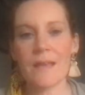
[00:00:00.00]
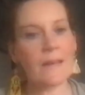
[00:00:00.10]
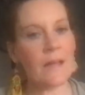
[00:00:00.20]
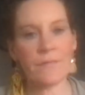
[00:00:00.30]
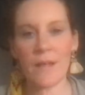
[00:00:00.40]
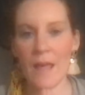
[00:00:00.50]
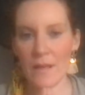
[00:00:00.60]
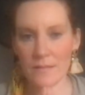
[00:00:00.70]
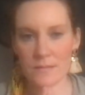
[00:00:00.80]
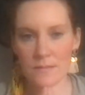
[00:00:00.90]
it never
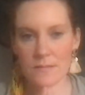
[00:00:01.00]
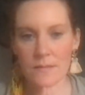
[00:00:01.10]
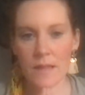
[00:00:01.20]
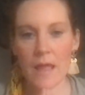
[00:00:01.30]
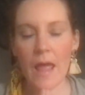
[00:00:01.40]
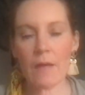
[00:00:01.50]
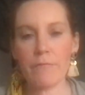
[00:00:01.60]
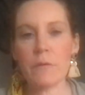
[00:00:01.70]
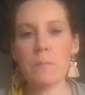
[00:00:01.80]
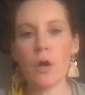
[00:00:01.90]
ends.
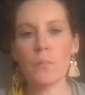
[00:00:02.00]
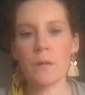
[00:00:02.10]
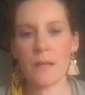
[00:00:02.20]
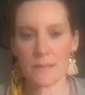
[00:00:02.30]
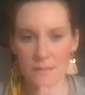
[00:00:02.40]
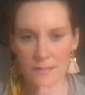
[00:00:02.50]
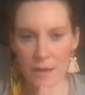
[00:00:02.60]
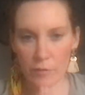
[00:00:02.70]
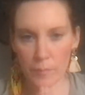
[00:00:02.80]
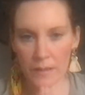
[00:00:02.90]
Every moment is a
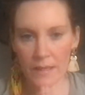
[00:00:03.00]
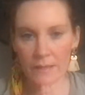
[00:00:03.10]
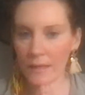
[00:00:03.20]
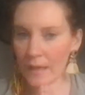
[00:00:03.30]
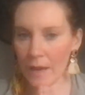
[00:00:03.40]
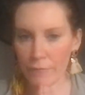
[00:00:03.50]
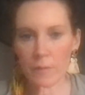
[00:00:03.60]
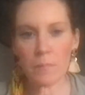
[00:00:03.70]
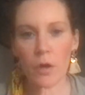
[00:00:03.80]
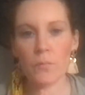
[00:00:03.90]
ceremony and every
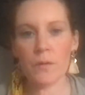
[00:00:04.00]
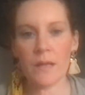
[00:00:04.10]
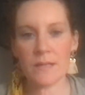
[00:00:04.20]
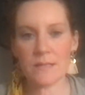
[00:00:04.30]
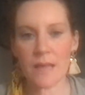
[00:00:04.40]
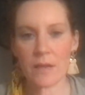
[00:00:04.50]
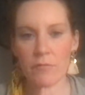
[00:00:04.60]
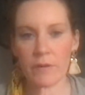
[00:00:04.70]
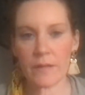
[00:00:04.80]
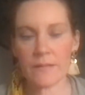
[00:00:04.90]
moment is
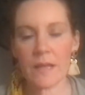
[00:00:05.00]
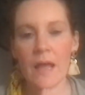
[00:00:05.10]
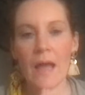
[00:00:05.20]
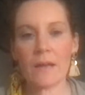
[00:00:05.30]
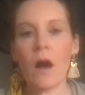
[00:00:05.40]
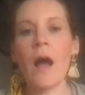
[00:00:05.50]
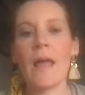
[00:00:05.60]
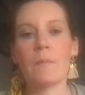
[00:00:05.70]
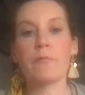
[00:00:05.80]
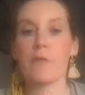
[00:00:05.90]
sacred, and I
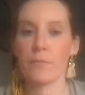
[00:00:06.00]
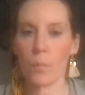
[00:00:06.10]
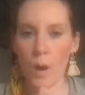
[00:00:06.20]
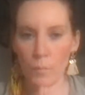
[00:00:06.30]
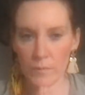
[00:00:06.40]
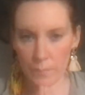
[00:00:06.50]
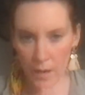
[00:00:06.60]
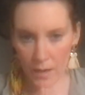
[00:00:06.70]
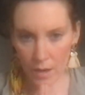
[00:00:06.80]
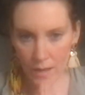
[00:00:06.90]
am forever one with
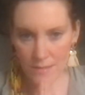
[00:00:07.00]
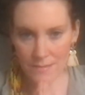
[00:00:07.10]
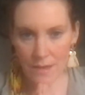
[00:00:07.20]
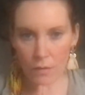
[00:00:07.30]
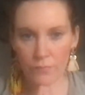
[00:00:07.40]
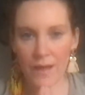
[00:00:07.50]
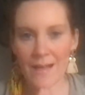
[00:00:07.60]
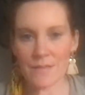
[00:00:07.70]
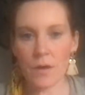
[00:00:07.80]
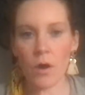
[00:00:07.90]
my higher self,
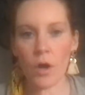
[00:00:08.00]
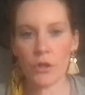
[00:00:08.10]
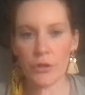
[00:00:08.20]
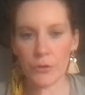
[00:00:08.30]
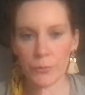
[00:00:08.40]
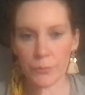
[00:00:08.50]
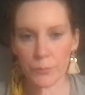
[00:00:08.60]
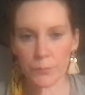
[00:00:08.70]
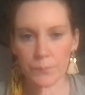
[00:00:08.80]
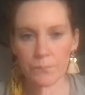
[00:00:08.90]
as are you.
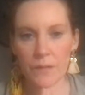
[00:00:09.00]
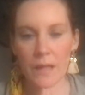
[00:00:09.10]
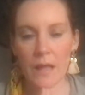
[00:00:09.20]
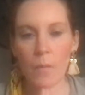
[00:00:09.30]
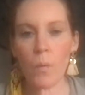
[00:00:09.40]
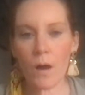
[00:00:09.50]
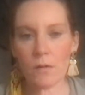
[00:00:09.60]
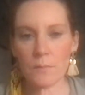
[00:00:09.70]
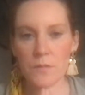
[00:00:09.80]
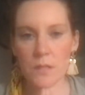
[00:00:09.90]

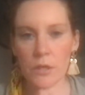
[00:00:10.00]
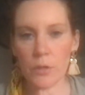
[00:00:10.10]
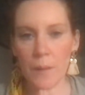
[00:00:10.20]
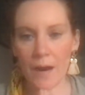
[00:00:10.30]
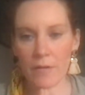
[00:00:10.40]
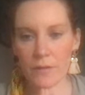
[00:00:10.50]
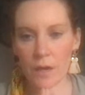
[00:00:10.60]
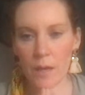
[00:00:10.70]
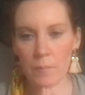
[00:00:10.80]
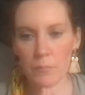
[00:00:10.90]
Welcome to the new
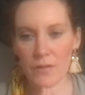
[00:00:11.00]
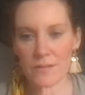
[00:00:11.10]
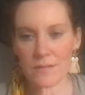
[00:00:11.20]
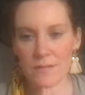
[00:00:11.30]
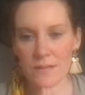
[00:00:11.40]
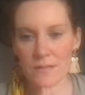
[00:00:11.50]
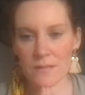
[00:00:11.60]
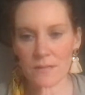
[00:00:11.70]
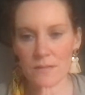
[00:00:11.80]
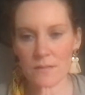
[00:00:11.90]
paradigm, brothers and
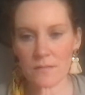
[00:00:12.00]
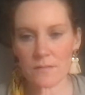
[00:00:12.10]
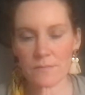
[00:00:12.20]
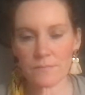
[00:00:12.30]
sisters.